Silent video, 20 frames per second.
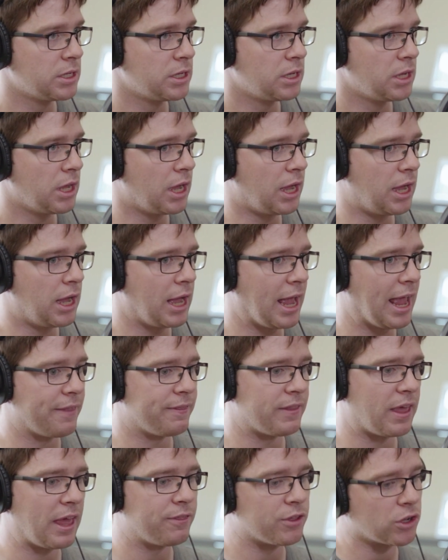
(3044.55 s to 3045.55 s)

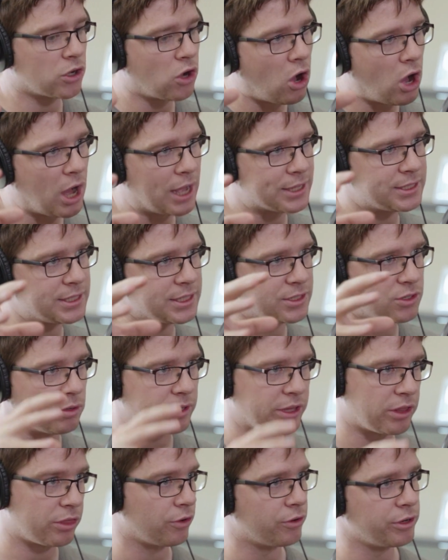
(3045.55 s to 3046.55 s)
and the cost is
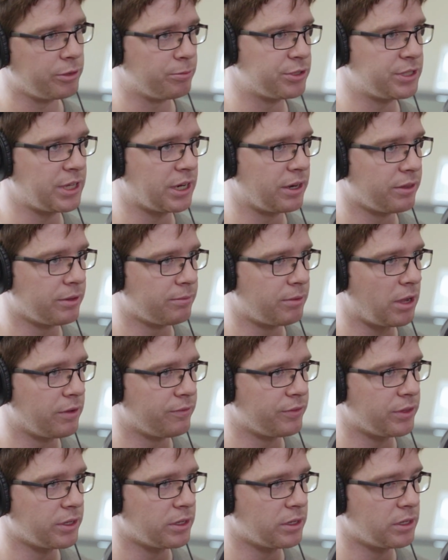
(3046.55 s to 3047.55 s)
only 30%
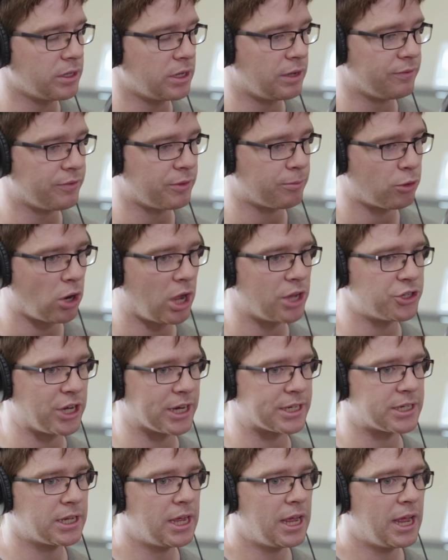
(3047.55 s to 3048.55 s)
of the
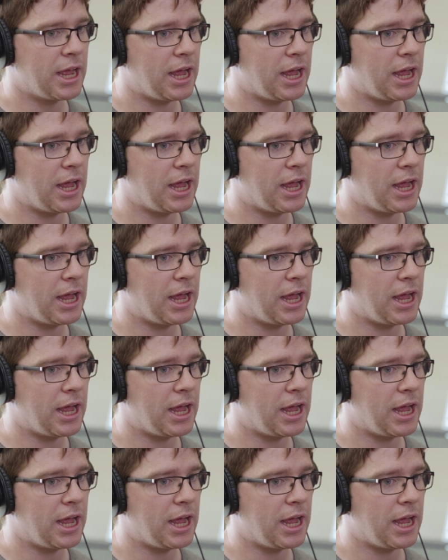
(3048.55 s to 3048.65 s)
project.